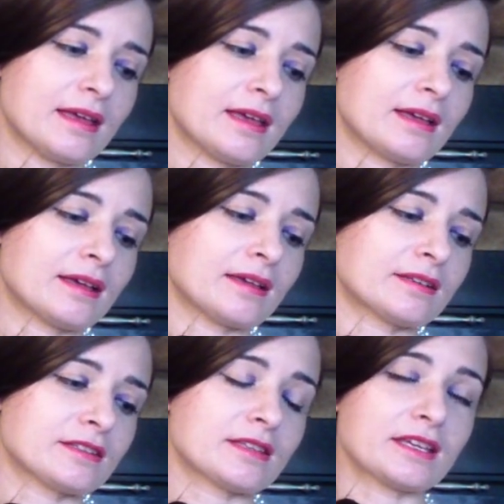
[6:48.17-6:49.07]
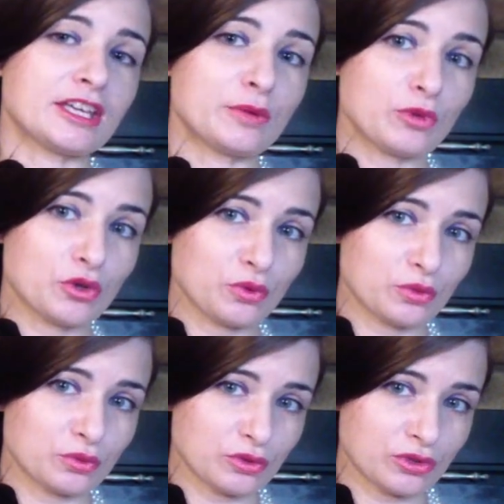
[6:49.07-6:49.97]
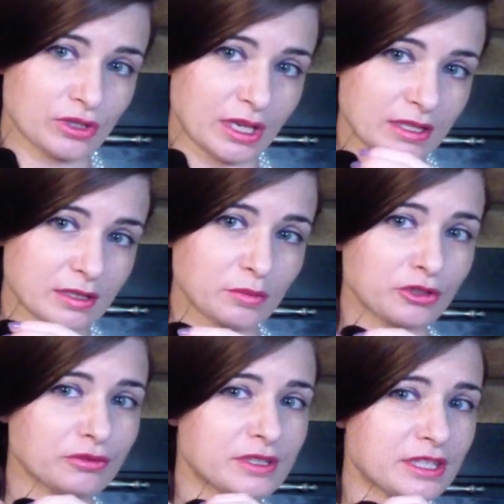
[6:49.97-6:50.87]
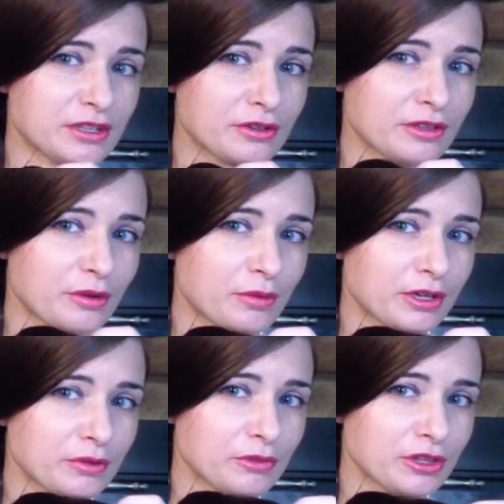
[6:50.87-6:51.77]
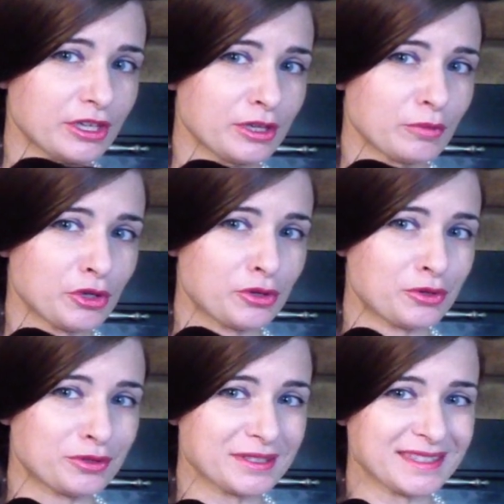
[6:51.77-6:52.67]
And the emus and some little deer that were in with the emus.